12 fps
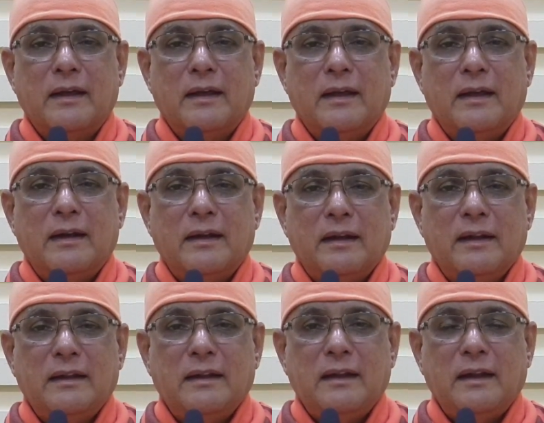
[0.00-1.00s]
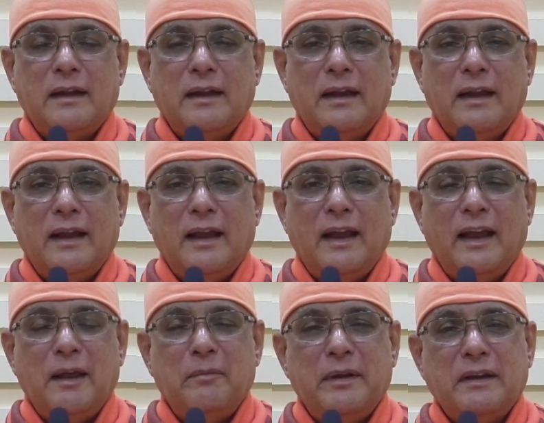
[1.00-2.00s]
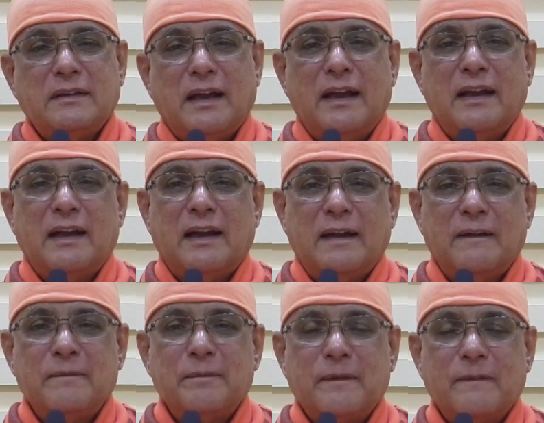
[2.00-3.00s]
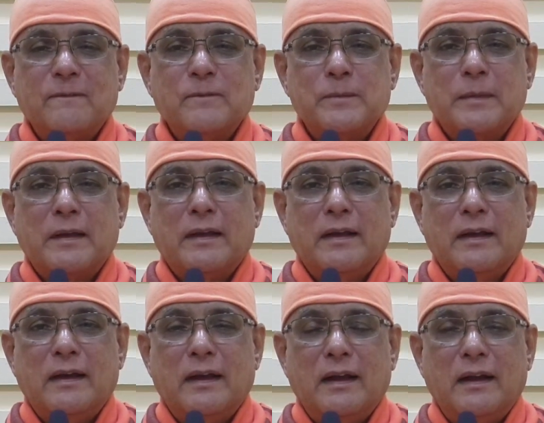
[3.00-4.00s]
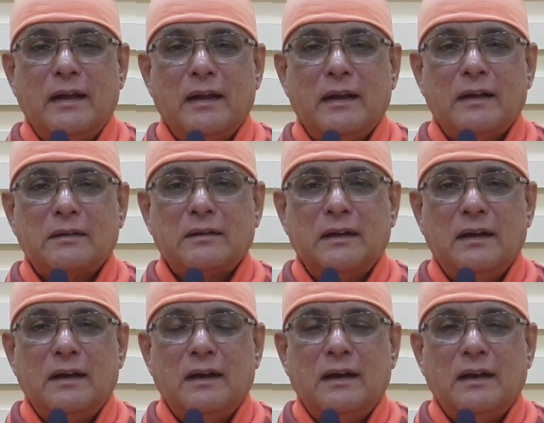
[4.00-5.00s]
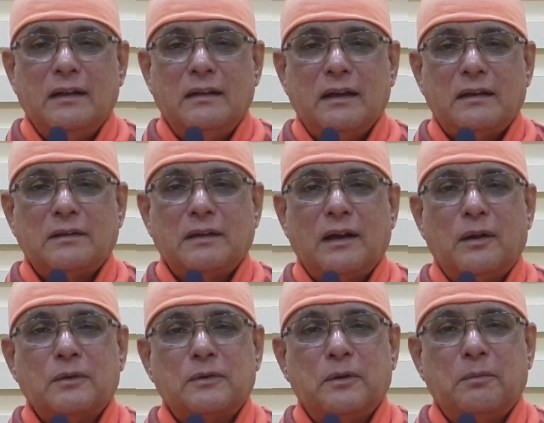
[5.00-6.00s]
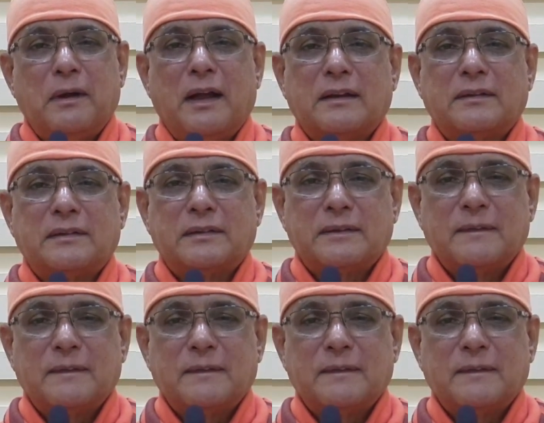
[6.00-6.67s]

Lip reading: In Hindi, e bhi jayega. In English, this shall also pass."